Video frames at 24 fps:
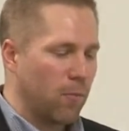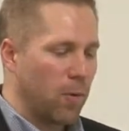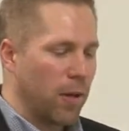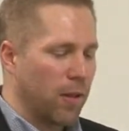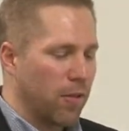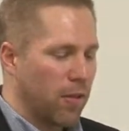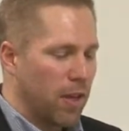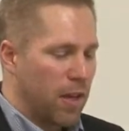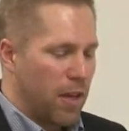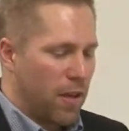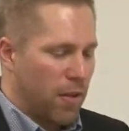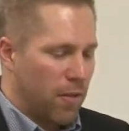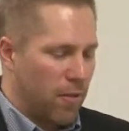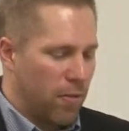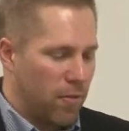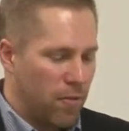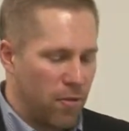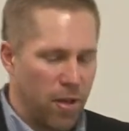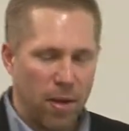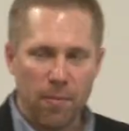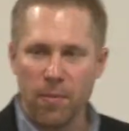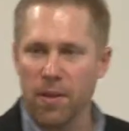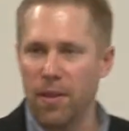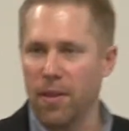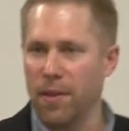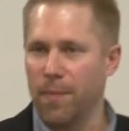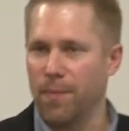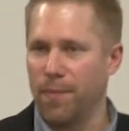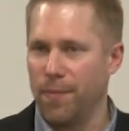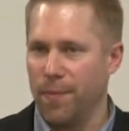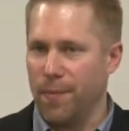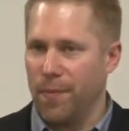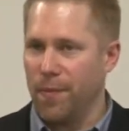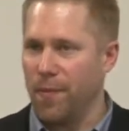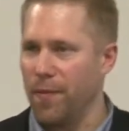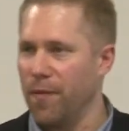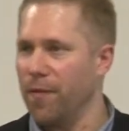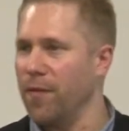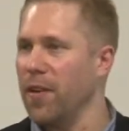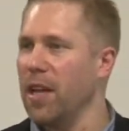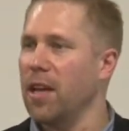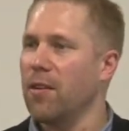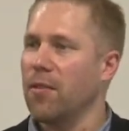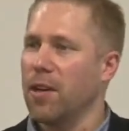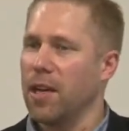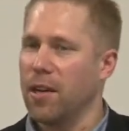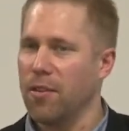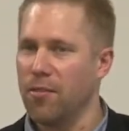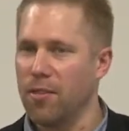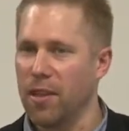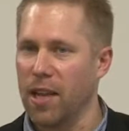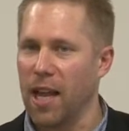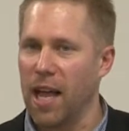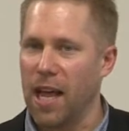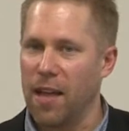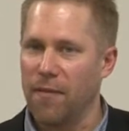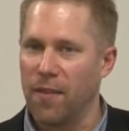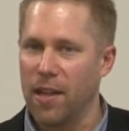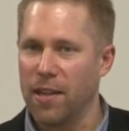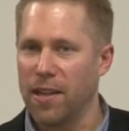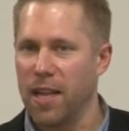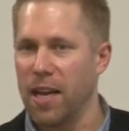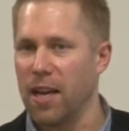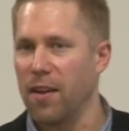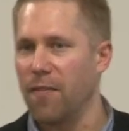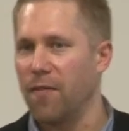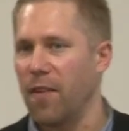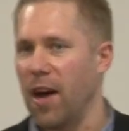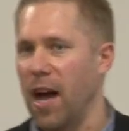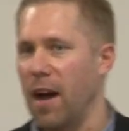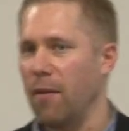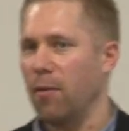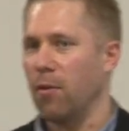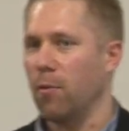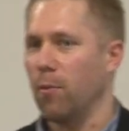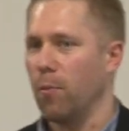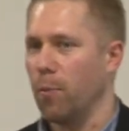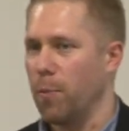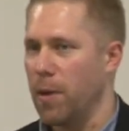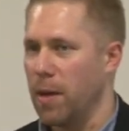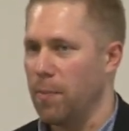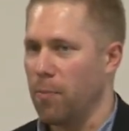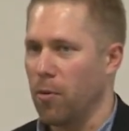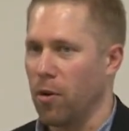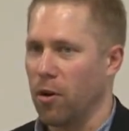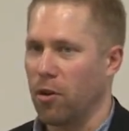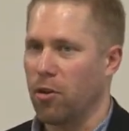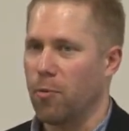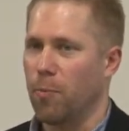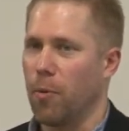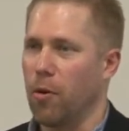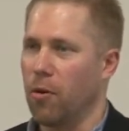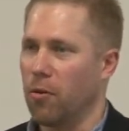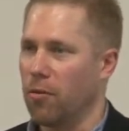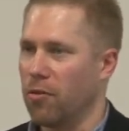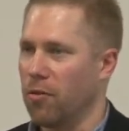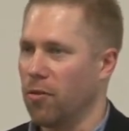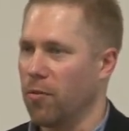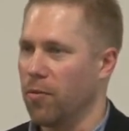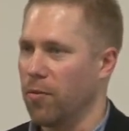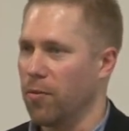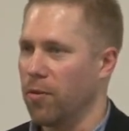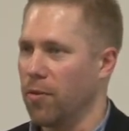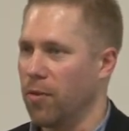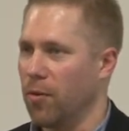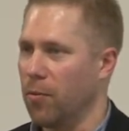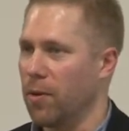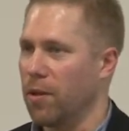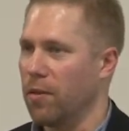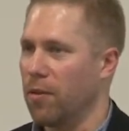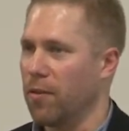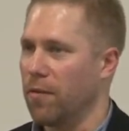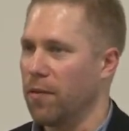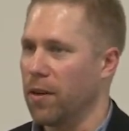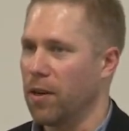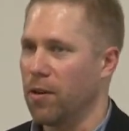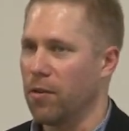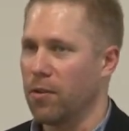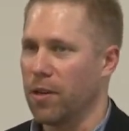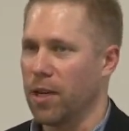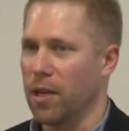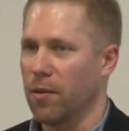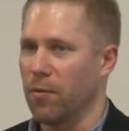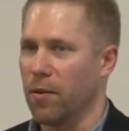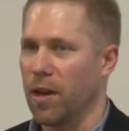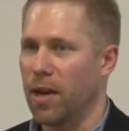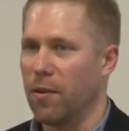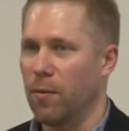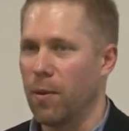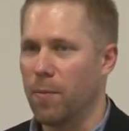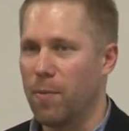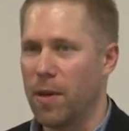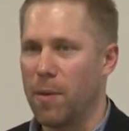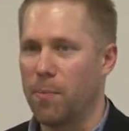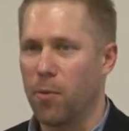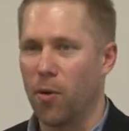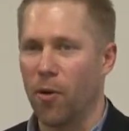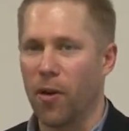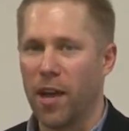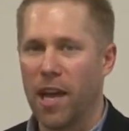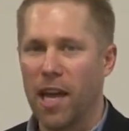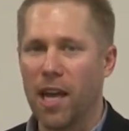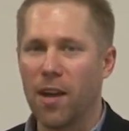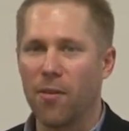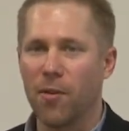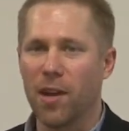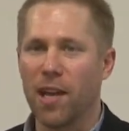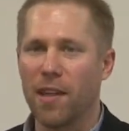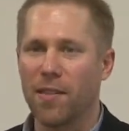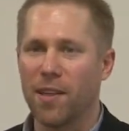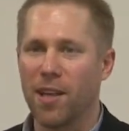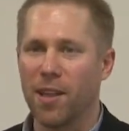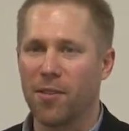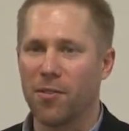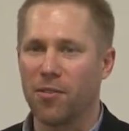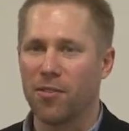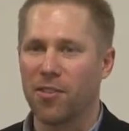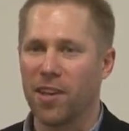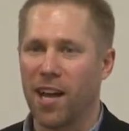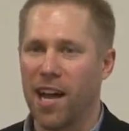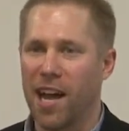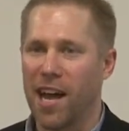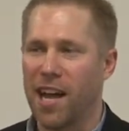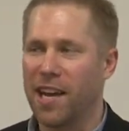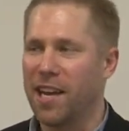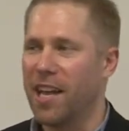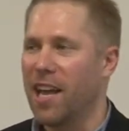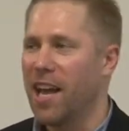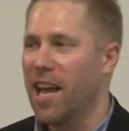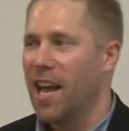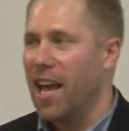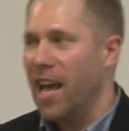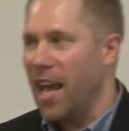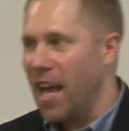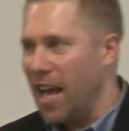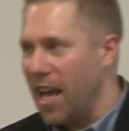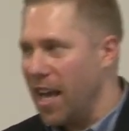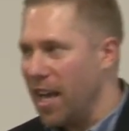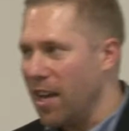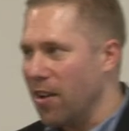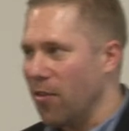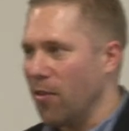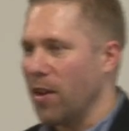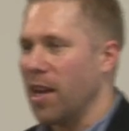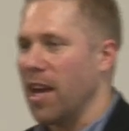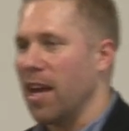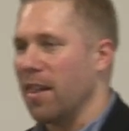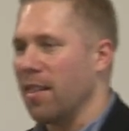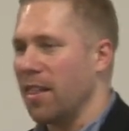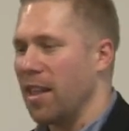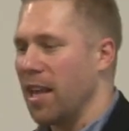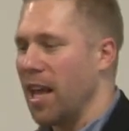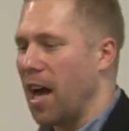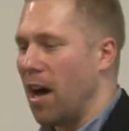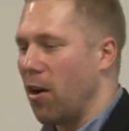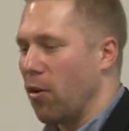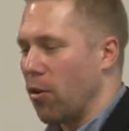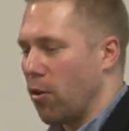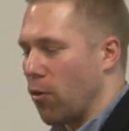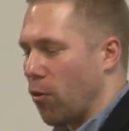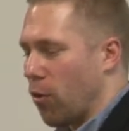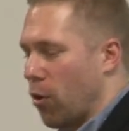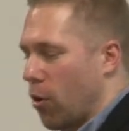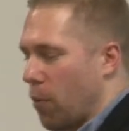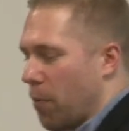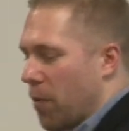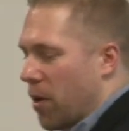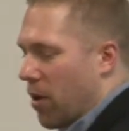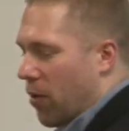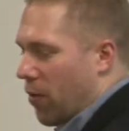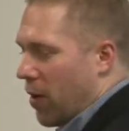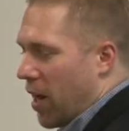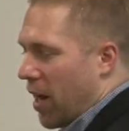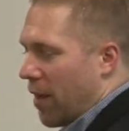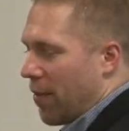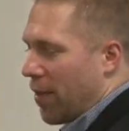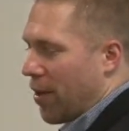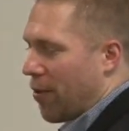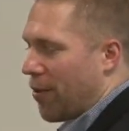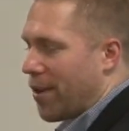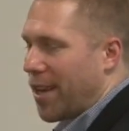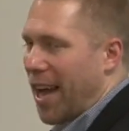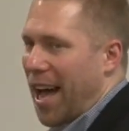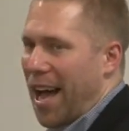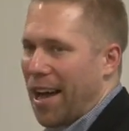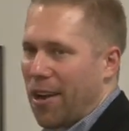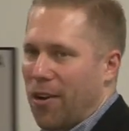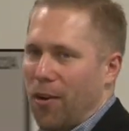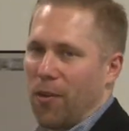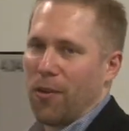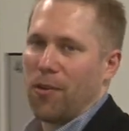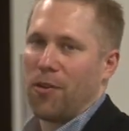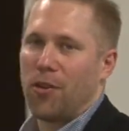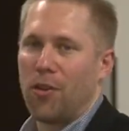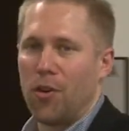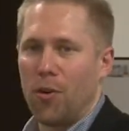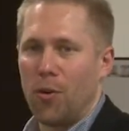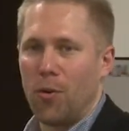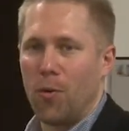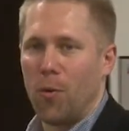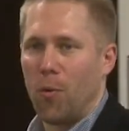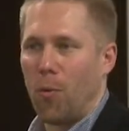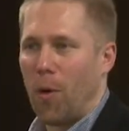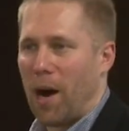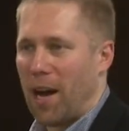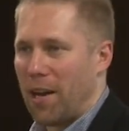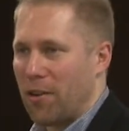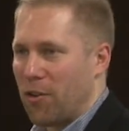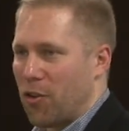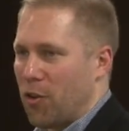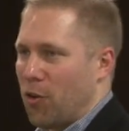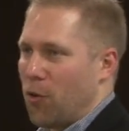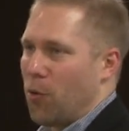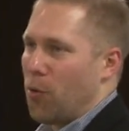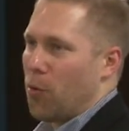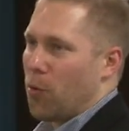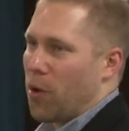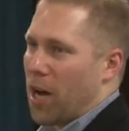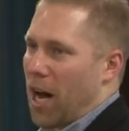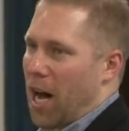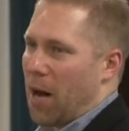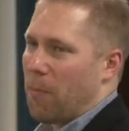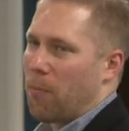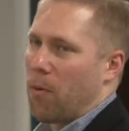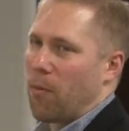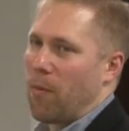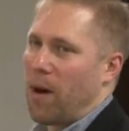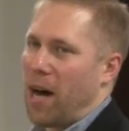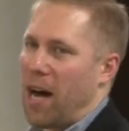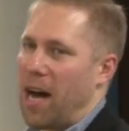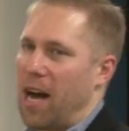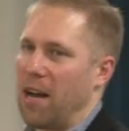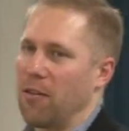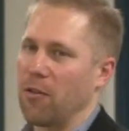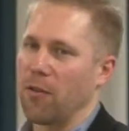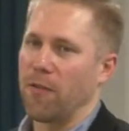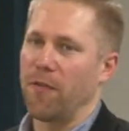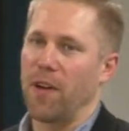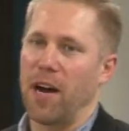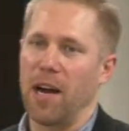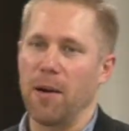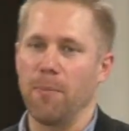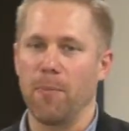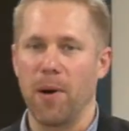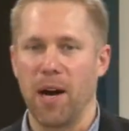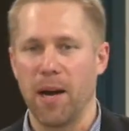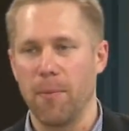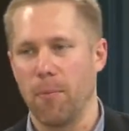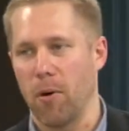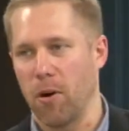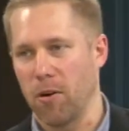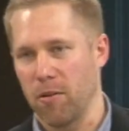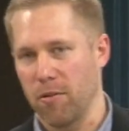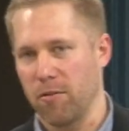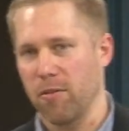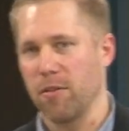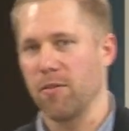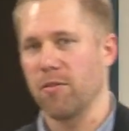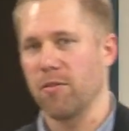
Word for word: with some of the feelings that I've identified when people are exposed to, to incivility, right? When people are angry at the other side, angry at the outgroup, right? They're not going to want to compromise or find bipartisan